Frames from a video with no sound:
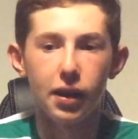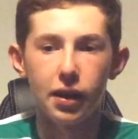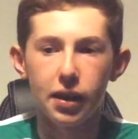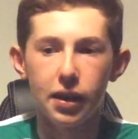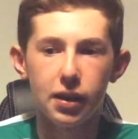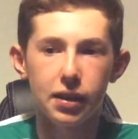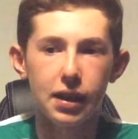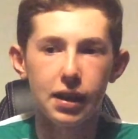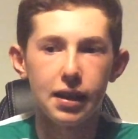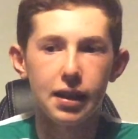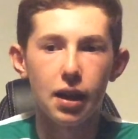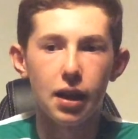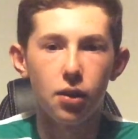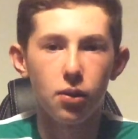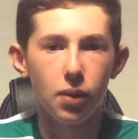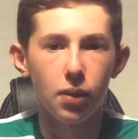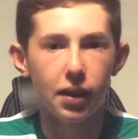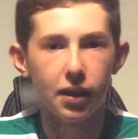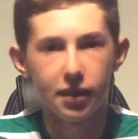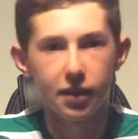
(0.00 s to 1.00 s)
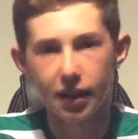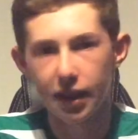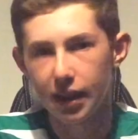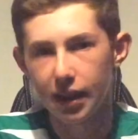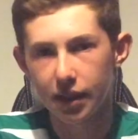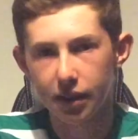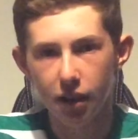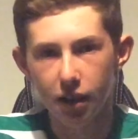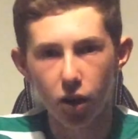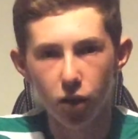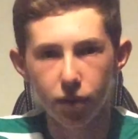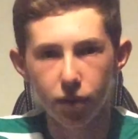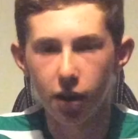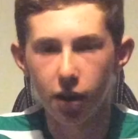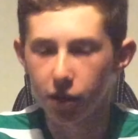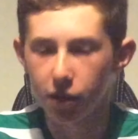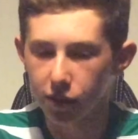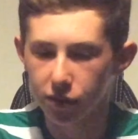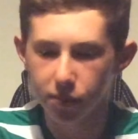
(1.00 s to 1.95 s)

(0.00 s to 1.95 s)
He didn't know whether to go it.